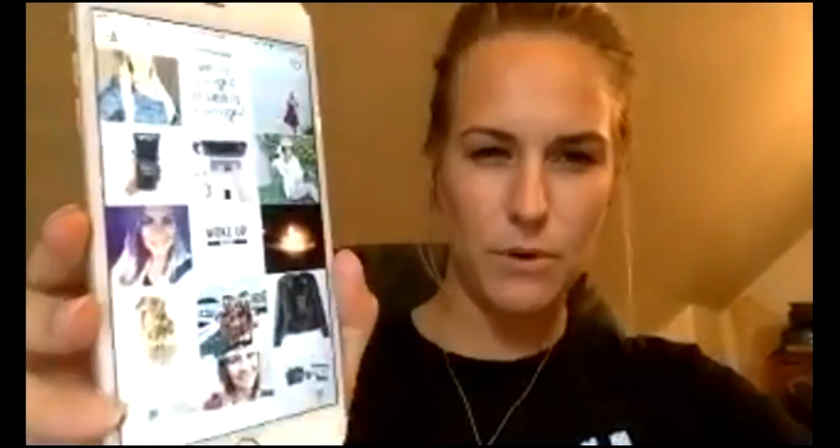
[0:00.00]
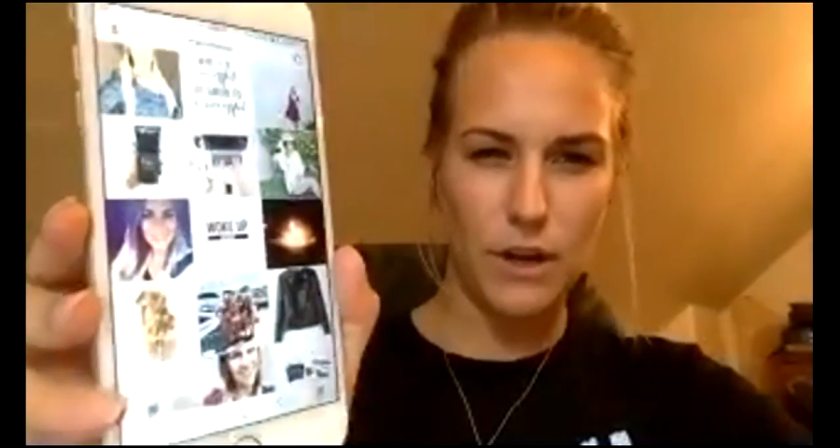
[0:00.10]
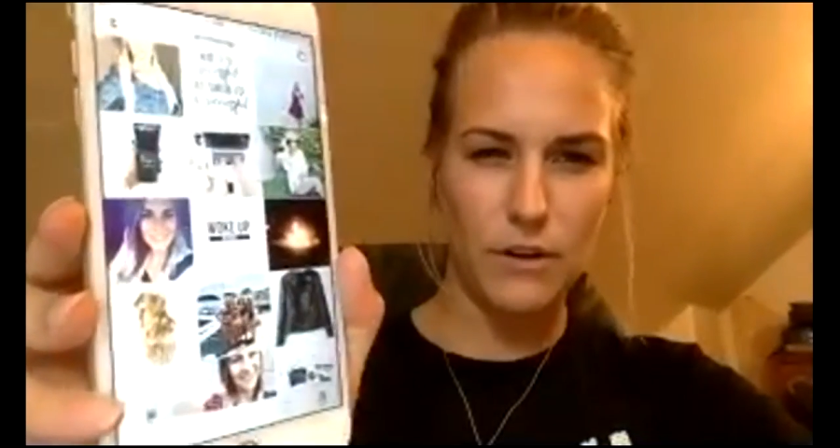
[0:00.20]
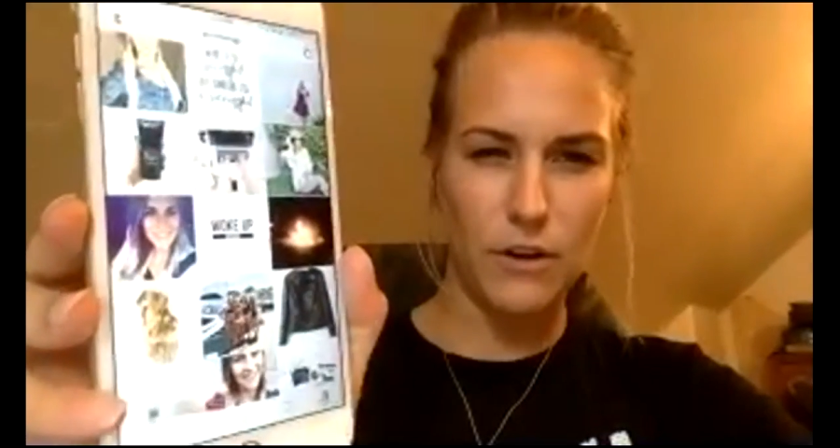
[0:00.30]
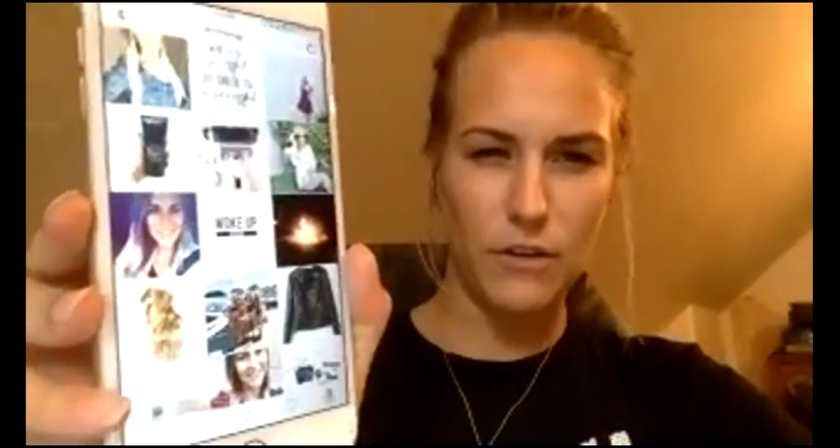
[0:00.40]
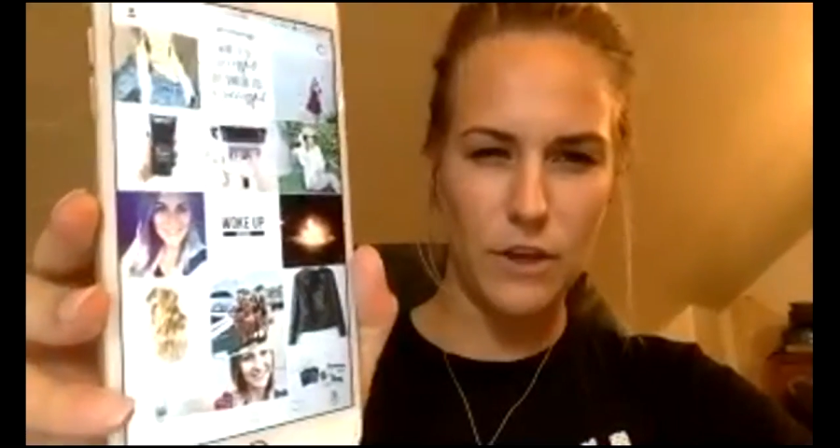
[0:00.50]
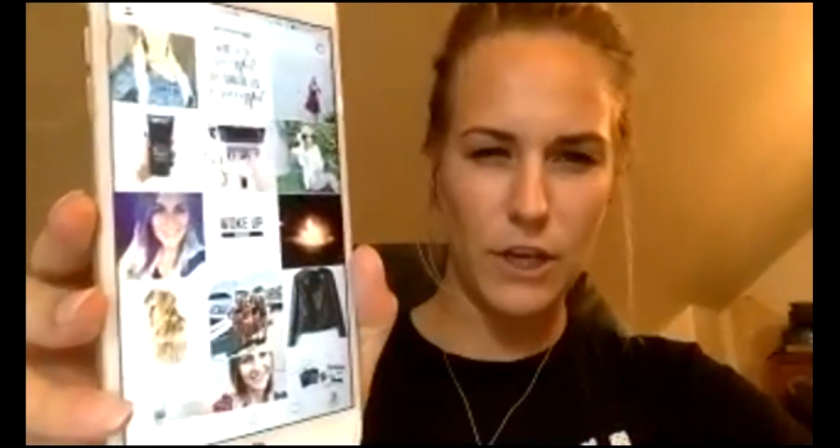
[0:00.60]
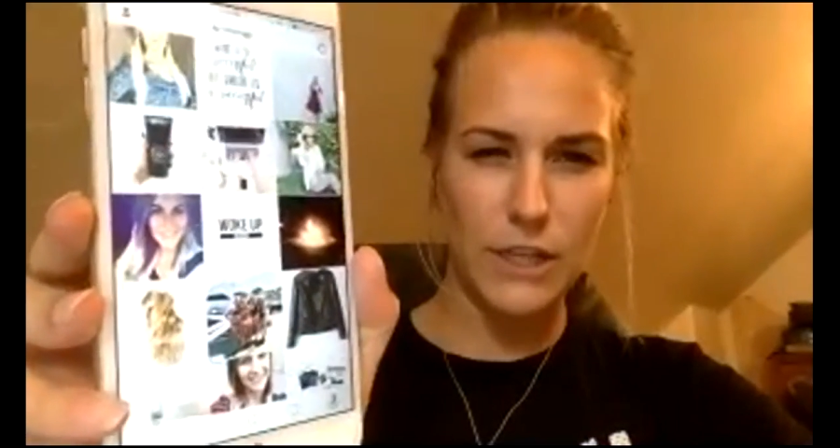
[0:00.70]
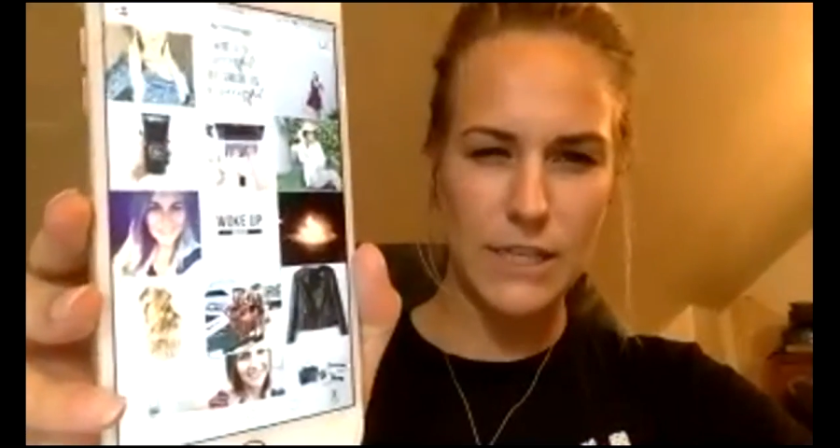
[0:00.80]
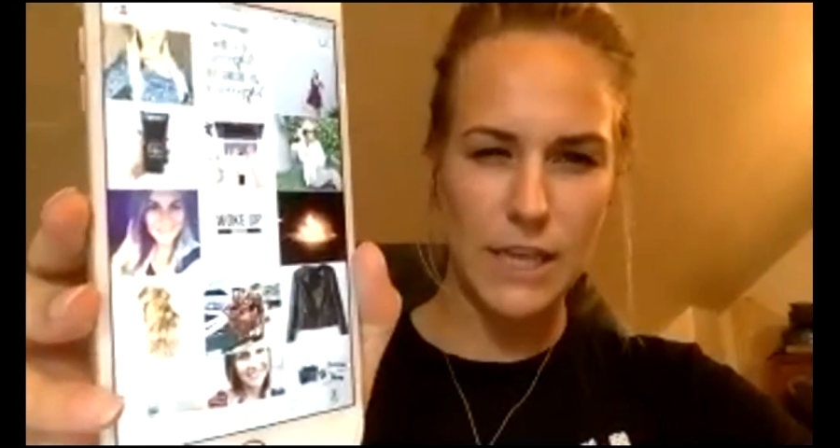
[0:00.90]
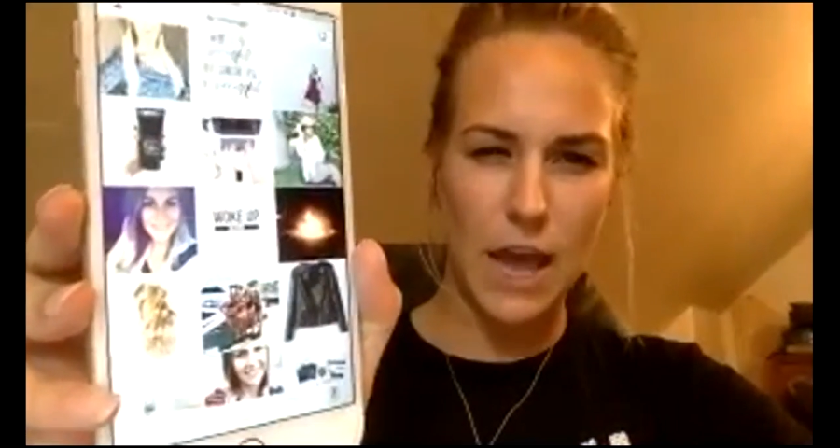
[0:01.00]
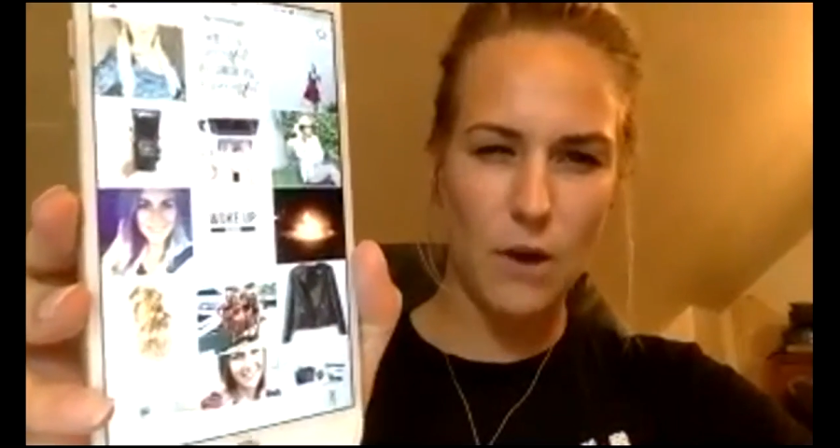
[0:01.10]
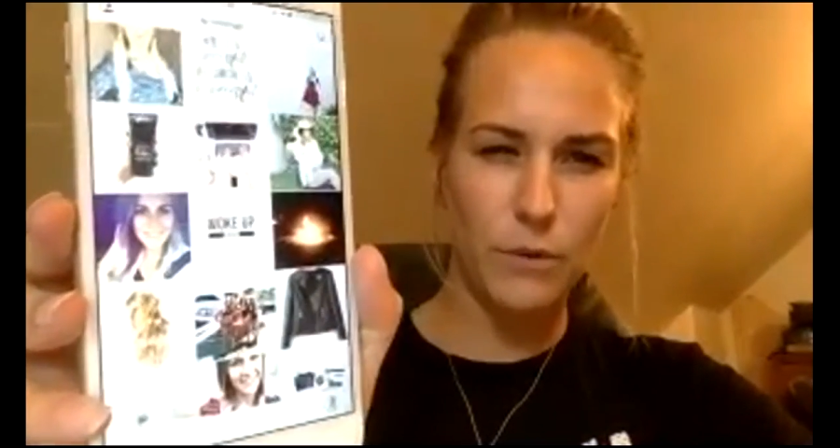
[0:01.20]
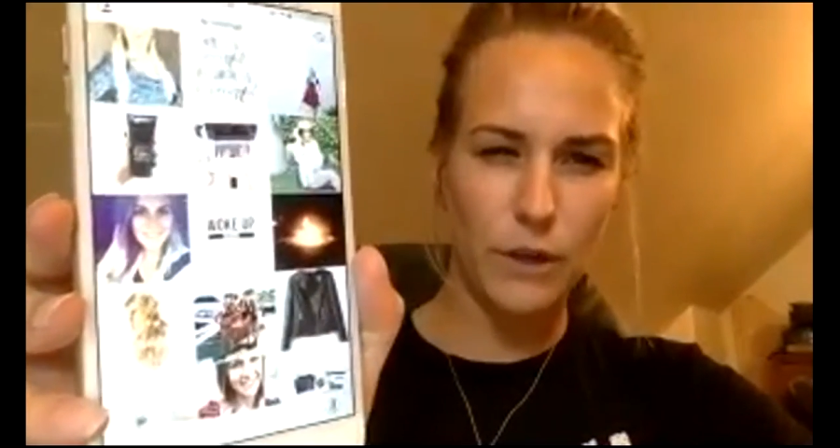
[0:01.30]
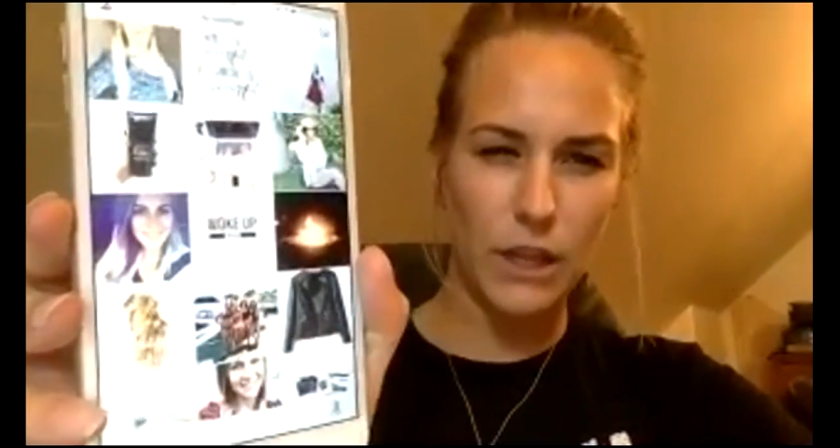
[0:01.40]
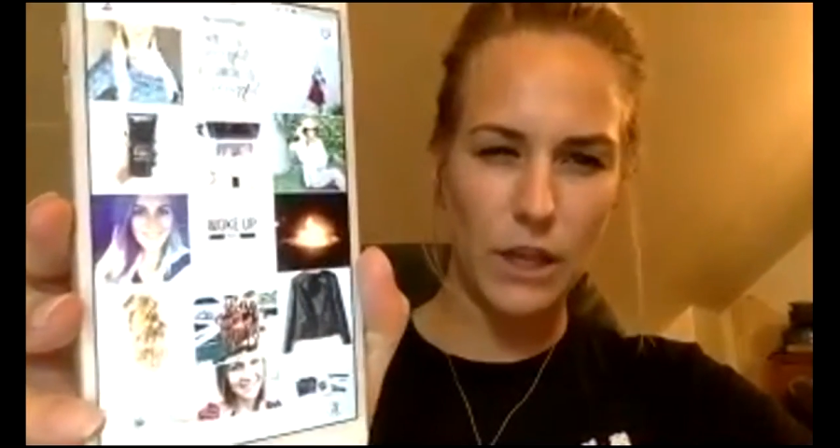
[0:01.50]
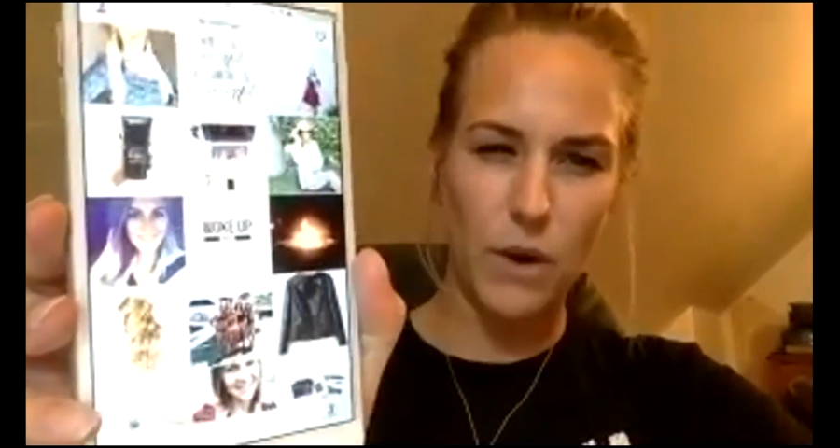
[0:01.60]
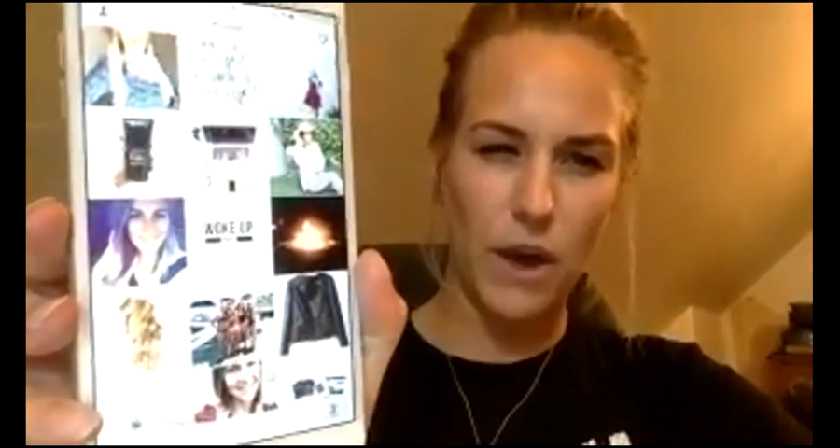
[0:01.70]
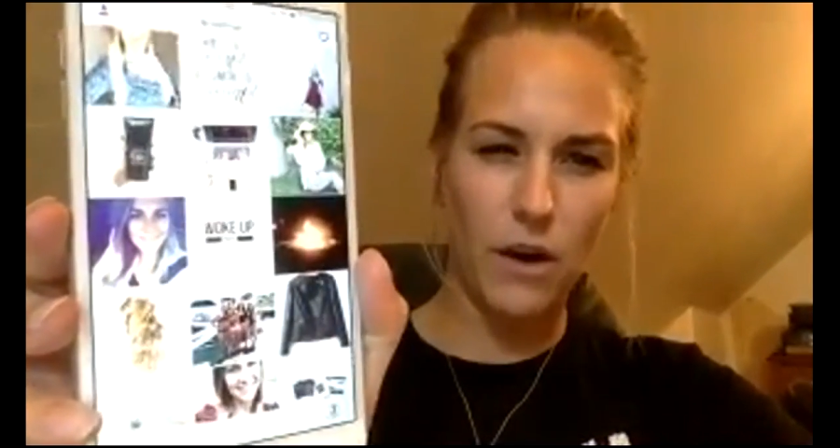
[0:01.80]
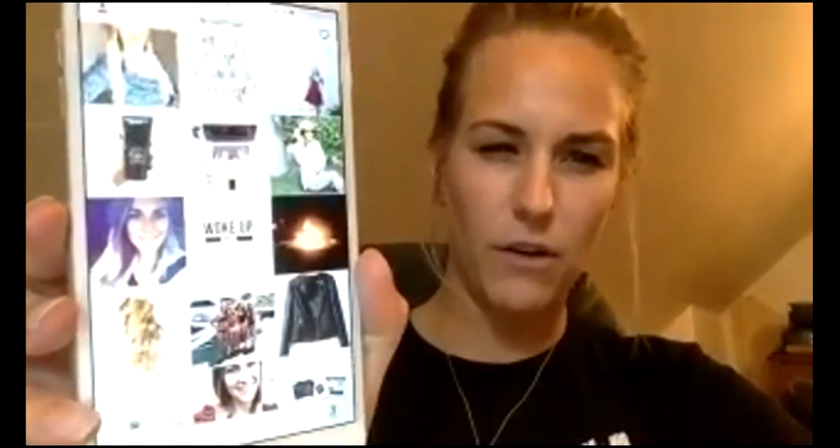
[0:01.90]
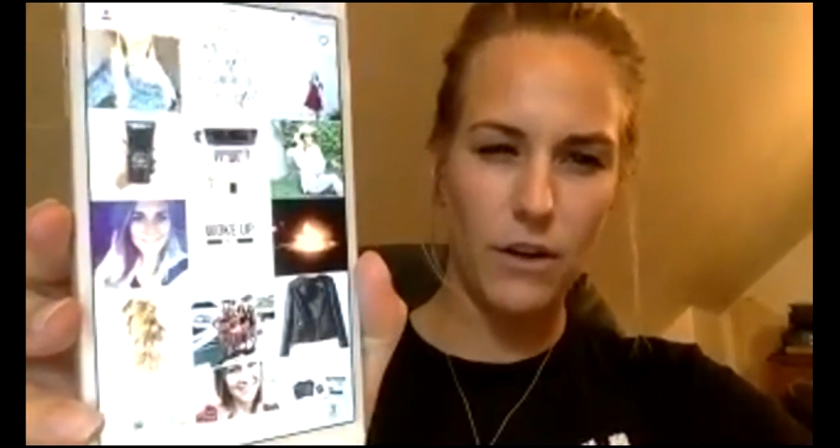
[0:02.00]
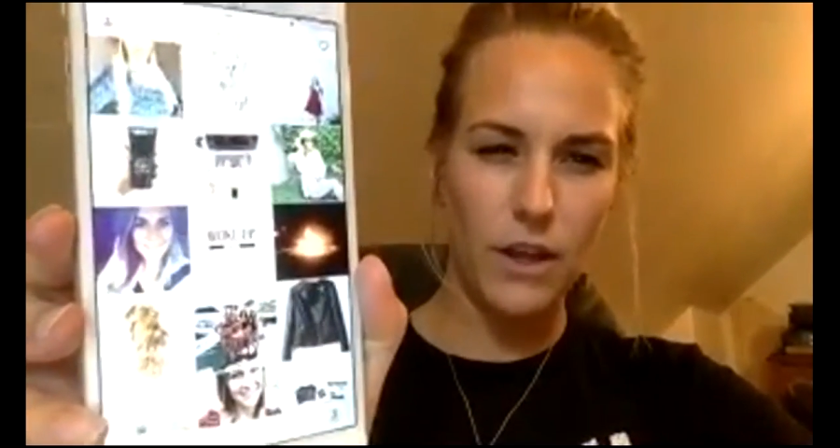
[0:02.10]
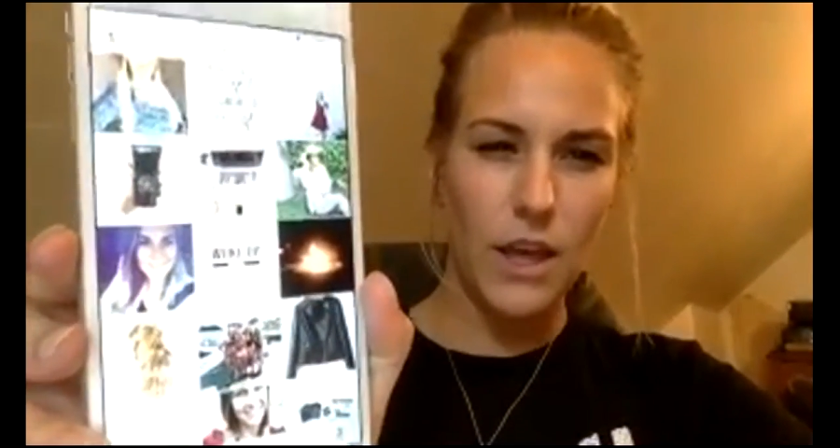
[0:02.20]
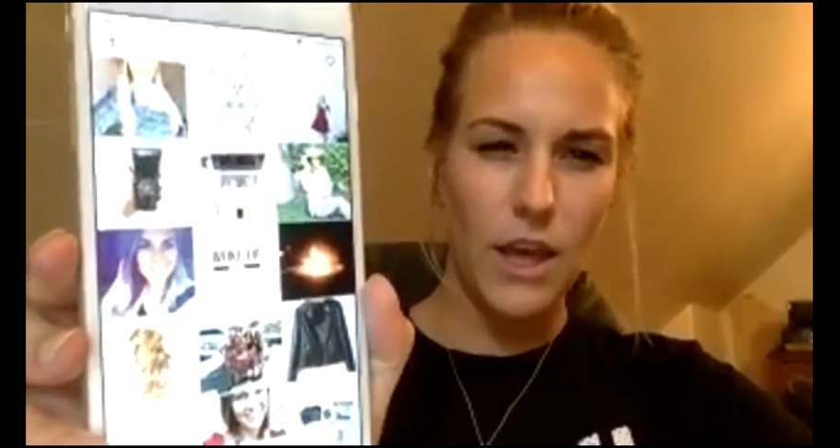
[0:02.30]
I don't know if you can see that really well,